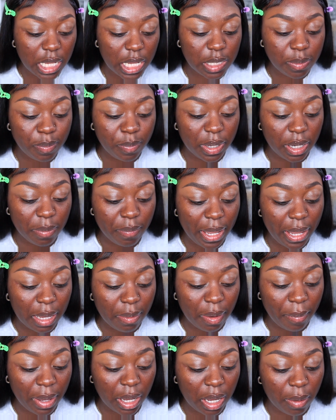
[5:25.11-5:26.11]
It's been making
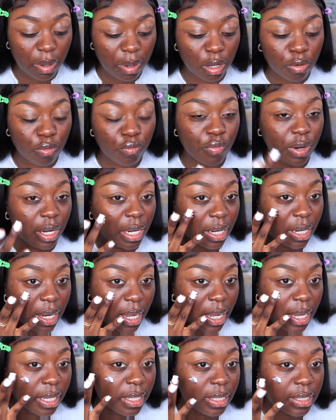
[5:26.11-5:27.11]
my makeup look really
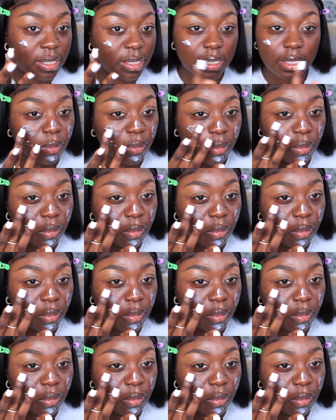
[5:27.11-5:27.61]
nice.